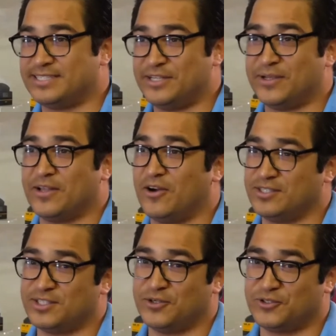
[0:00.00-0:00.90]
You can
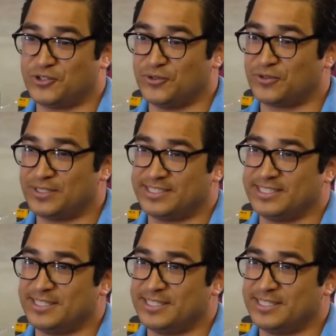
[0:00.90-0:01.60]
also shoot 360,